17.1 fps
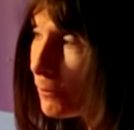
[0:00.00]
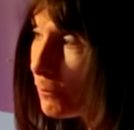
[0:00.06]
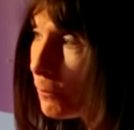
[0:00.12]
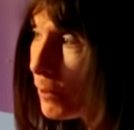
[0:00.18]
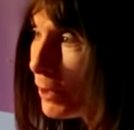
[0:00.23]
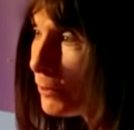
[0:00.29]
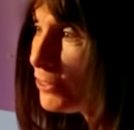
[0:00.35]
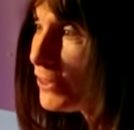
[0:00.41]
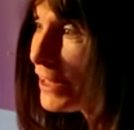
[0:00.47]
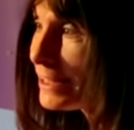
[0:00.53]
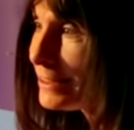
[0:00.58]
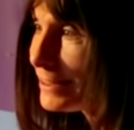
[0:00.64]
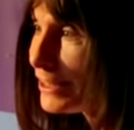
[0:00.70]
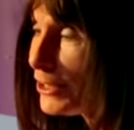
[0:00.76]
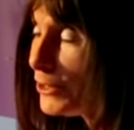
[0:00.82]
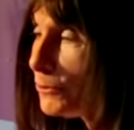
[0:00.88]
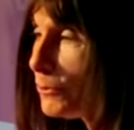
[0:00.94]
what they
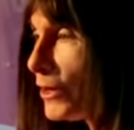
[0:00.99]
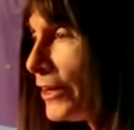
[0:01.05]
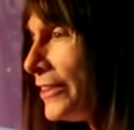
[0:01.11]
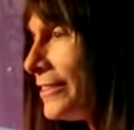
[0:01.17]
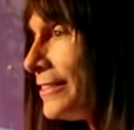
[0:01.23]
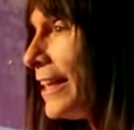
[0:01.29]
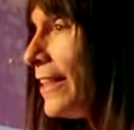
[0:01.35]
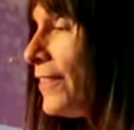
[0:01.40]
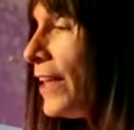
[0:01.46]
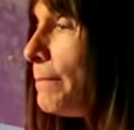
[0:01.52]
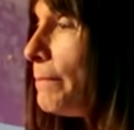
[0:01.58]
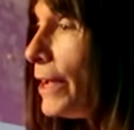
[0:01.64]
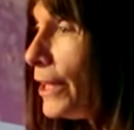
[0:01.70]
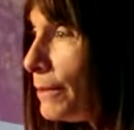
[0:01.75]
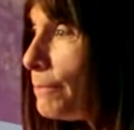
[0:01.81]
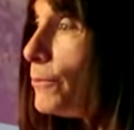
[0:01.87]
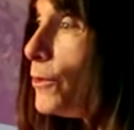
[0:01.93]
did was they
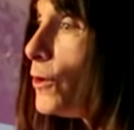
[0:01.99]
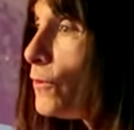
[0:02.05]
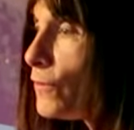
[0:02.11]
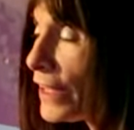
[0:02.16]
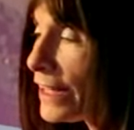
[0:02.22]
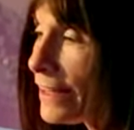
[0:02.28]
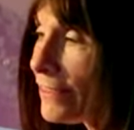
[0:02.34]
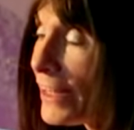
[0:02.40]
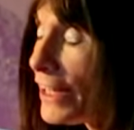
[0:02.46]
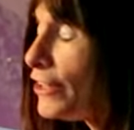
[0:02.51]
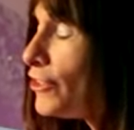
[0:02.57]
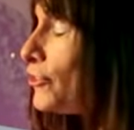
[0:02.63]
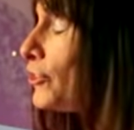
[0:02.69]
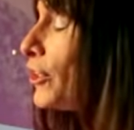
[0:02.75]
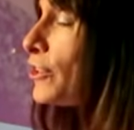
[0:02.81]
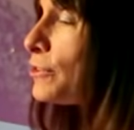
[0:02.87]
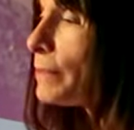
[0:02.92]
made a movie that is
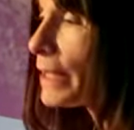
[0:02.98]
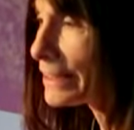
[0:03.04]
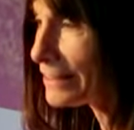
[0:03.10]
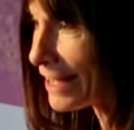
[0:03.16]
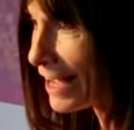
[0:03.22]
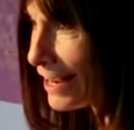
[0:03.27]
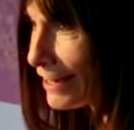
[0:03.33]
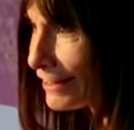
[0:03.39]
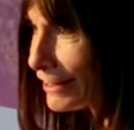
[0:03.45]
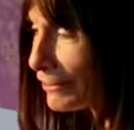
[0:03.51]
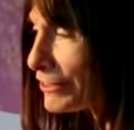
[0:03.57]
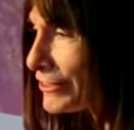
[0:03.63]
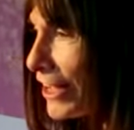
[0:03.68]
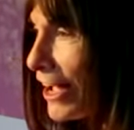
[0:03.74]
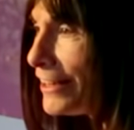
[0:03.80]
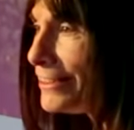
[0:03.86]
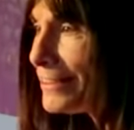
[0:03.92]
just spectacular.
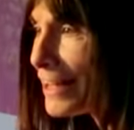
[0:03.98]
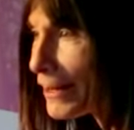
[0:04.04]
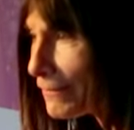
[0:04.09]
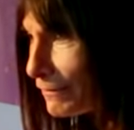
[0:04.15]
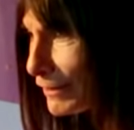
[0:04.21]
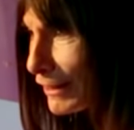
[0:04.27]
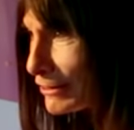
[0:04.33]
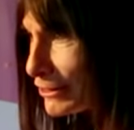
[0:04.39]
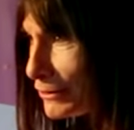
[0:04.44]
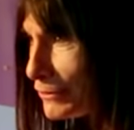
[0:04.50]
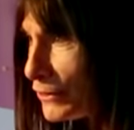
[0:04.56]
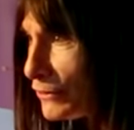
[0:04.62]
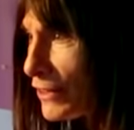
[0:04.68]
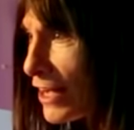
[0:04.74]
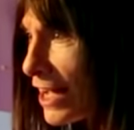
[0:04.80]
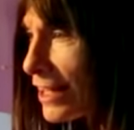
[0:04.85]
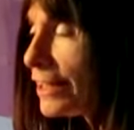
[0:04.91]
It's on Netflix if
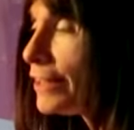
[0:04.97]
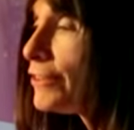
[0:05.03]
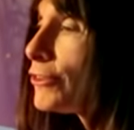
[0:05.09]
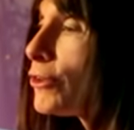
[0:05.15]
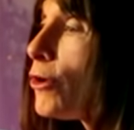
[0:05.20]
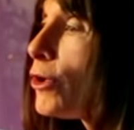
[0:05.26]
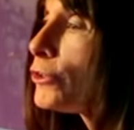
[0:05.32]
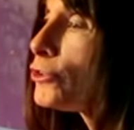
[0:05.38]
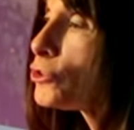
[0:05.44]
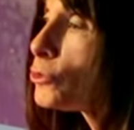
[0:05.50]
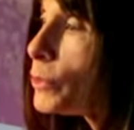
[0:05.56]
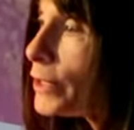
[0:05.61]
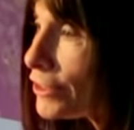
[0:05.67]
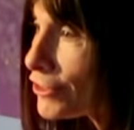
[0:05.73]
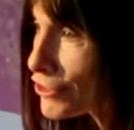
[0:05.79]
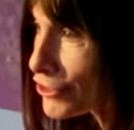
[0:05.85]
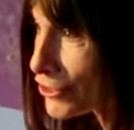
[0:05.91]
you've got it. It's called
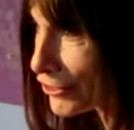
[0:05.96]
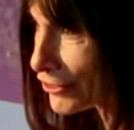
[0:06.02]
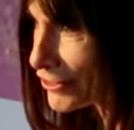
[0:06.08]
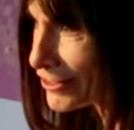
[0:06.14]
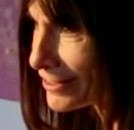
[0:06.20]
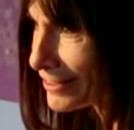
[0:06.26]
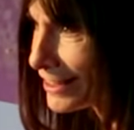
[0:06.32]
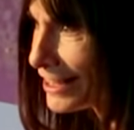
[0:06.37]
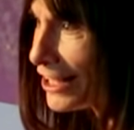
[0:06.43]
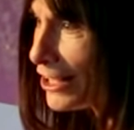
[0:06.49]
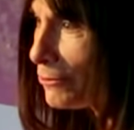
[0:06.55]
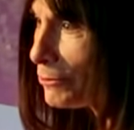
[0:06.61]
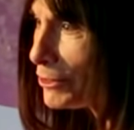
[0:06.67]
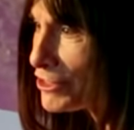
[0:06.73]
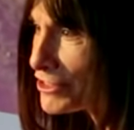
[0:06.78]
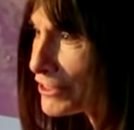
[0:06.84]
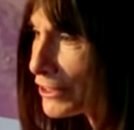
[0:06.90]
Twinsters,
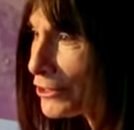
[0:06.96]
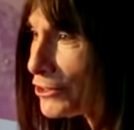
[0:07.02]
which is a